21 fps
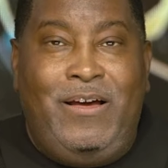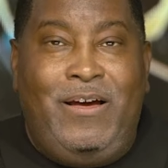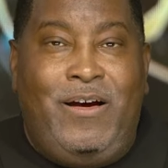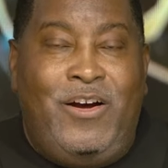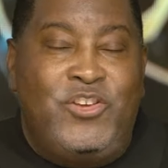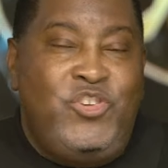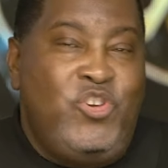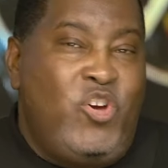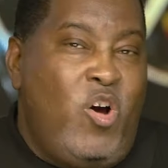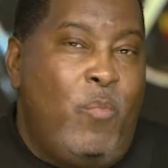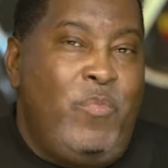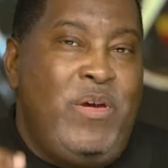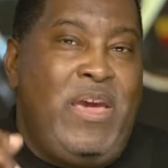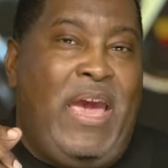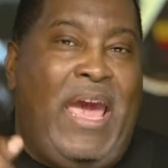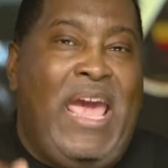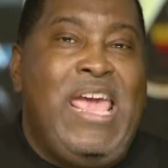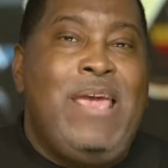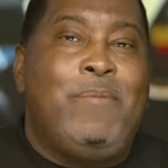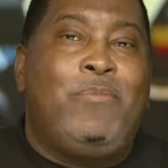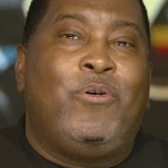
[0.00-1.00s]
Are you going to be
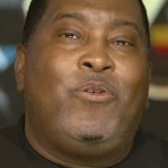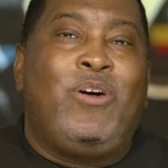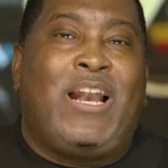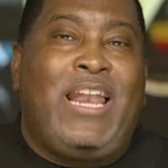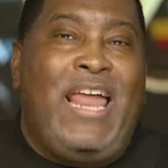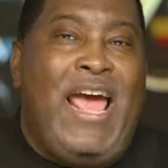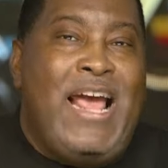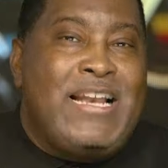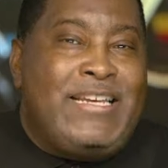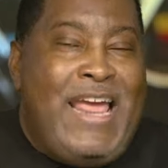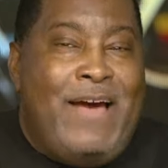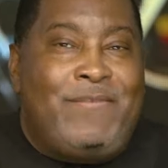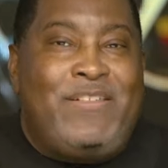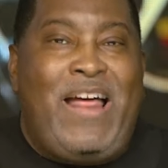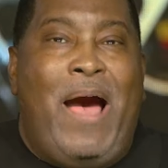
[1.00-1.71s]
able, glad to have the